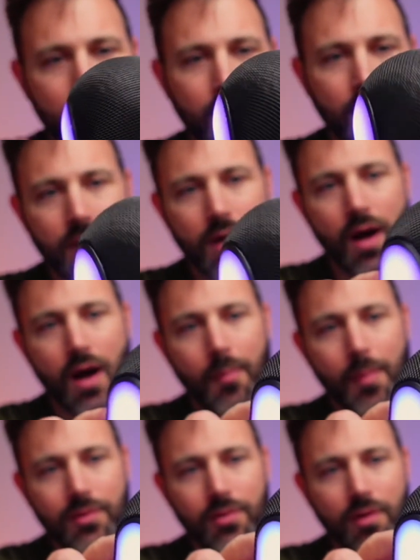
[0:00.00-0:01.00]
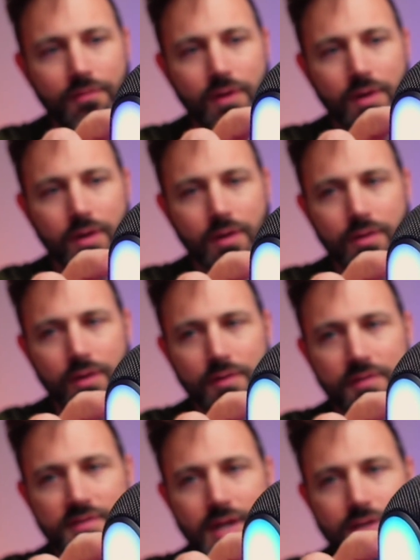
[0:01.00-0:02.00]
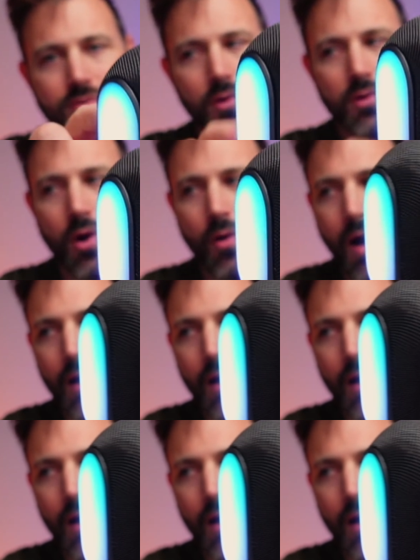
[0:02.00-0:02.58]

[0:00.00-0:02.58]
I love the stage logo on